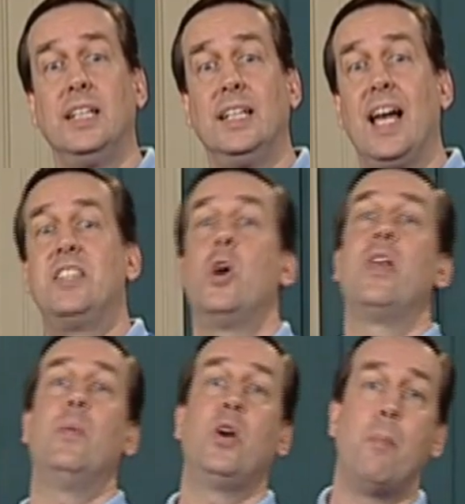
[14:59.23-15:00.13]
and so then
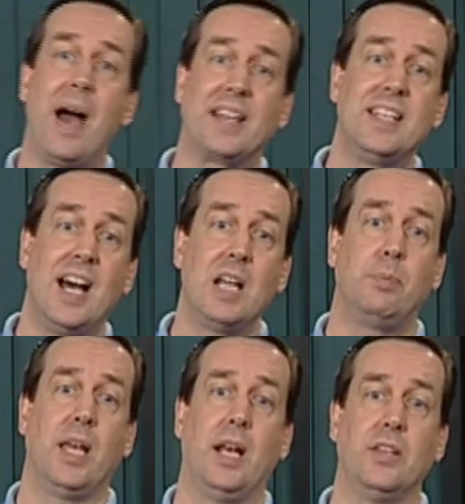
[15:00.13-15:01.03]
we go back to 9
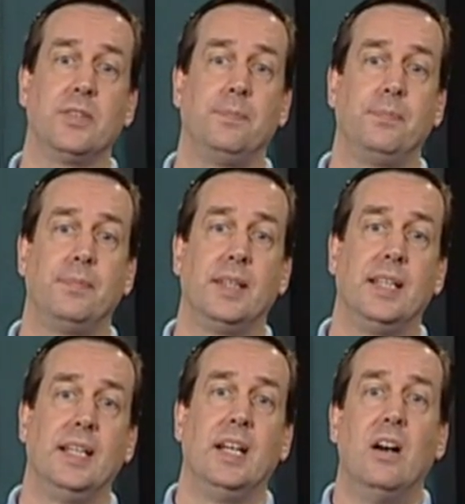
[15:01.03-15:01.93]
planets.
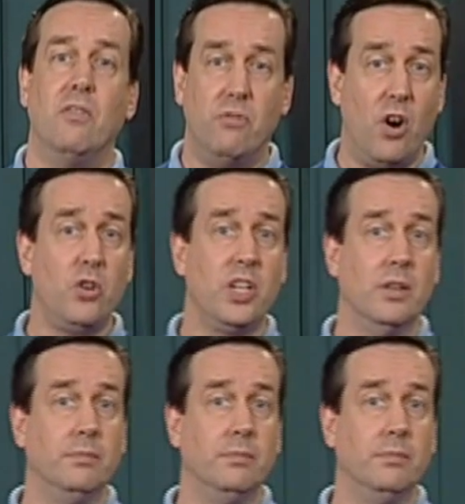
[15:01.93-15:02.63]
Vulcan